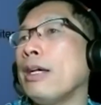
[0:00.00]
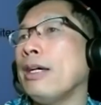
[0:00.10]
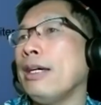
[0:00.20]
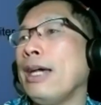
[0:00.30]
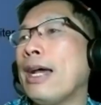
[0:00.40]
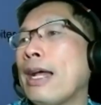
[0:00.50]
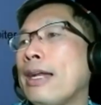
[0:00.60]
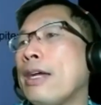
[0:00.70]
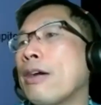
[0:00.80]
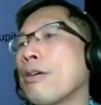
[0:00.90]
And then
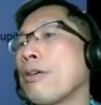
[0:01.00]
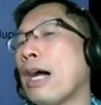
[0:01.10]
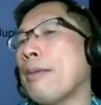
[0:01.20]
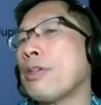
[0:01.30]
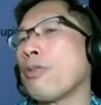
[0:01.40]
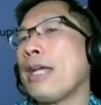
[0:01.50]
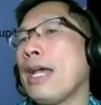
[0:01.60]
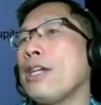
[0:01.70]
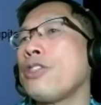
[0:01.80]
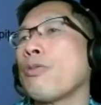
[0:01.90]
here um, is one
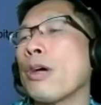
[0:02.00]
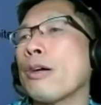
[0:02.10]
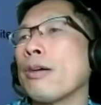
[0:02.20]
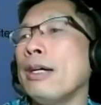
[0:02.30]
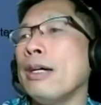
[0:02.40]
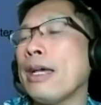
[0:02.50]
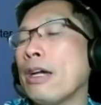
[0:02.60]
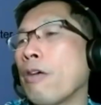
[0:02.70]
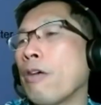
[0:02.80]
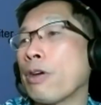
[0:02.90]
case where they
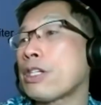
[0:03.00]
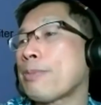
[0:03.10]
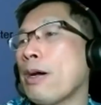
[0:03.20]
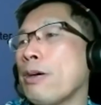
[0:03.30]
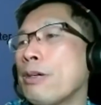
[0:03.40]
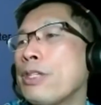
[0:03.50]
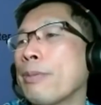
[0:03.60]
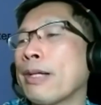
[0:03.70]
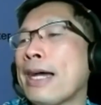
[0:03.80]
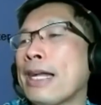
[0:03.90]
overexposed the
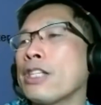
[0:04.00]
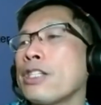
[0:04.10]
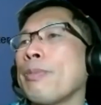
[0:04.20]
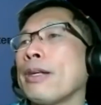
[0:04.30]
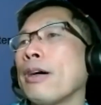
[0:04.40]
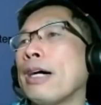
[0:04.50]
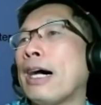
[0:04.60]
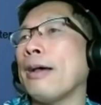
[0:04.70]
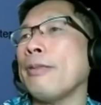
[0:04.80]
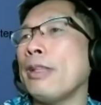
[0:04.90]
planets, but
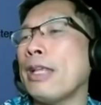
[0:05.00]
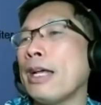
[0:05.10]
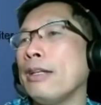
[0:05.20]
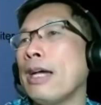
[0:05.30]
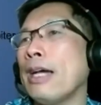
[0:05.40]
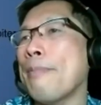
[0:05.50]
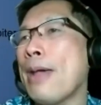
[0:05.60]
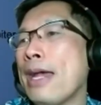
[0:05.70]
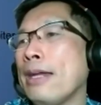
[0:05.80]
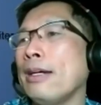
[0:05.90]
uh, then uh,
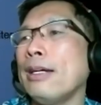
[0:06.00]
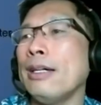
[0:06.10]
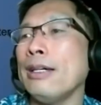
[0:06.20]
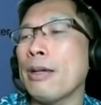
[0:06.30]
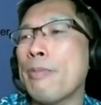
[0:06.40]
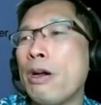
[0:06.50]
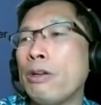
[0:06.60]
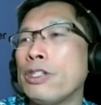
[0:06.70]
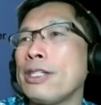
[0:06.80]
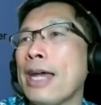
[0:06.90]
made the
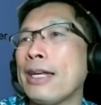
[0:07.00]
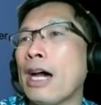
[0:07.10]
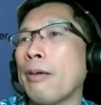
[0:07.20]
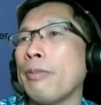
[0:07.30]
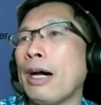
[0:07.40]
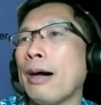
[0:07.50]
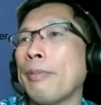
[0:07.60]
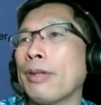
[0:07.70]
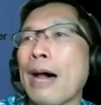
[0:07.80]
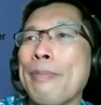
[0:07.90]
moons stand out um,
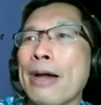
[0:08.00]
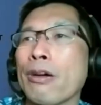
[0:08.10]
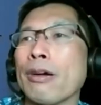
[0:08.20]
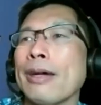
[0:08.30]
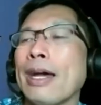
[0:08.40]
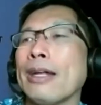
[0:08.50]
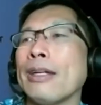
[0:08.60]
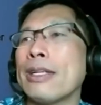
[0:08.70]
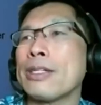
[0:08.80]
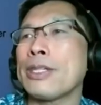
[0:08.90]
a lot better. And
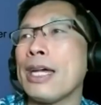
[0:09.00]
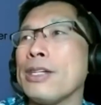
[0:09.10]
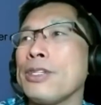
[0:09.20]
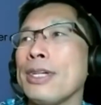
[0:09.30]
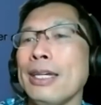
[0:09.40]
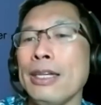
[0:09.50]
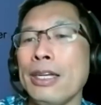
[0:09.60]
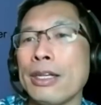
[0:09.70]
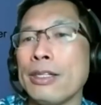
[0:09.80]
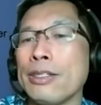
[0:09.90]
in this case,
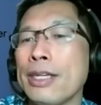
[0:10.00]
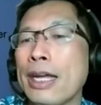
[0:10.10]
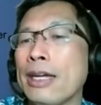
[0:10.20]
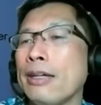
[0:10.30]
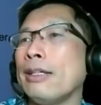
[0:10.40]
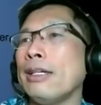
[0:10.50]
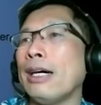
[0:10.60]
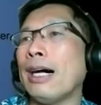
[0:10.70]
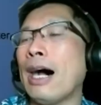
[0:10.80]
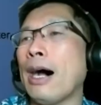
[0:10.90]
you can see
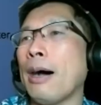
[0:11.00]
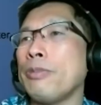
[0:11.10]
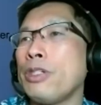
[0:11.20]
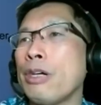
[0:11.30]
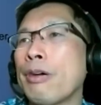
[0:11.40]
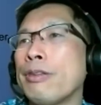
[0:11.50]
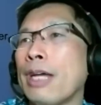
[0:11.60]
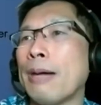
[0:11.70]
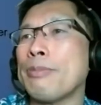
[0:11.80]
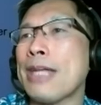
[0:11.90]
um, two of
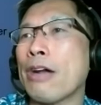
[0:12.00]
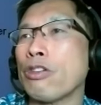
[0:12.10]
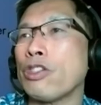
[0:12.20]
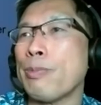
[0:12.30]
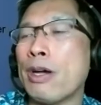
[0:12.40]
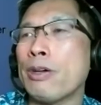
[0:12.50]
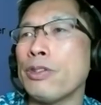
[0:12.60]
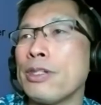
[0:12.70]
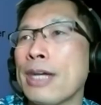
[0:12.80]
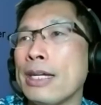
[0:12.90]
um, Saturn's
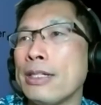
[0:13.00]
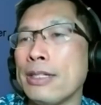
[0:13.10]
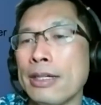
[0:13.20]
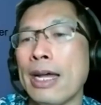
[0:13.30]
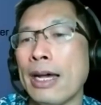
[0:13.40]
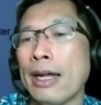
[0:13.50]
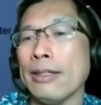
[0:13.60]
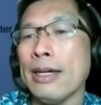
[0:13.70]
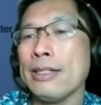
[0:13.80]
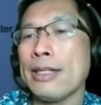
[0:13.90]
moons, Titan and
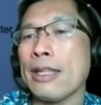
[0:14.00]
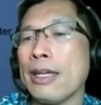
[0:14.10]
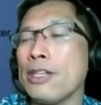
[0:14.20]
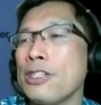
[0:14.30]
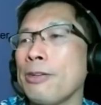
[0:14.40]
Tethys.